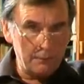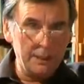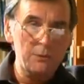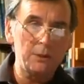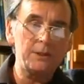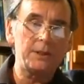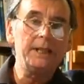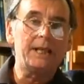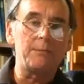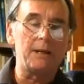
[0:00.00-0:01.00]
it's worth
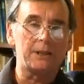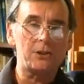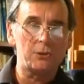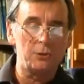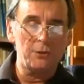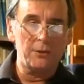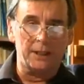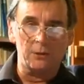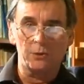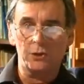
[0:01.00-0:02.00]
thinking about the sort of
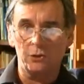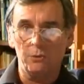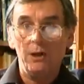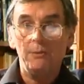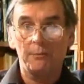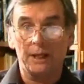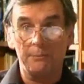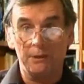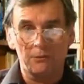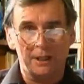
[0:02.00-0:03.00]
things which you may
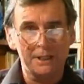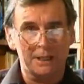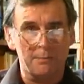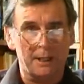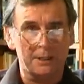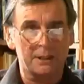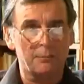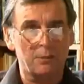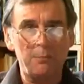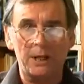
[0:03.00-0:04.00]
be writing about and
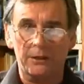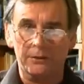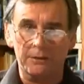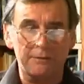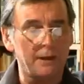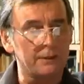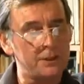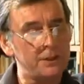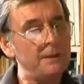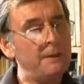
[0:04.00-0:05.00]
can prepare in
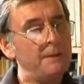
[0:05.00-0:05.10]
advance.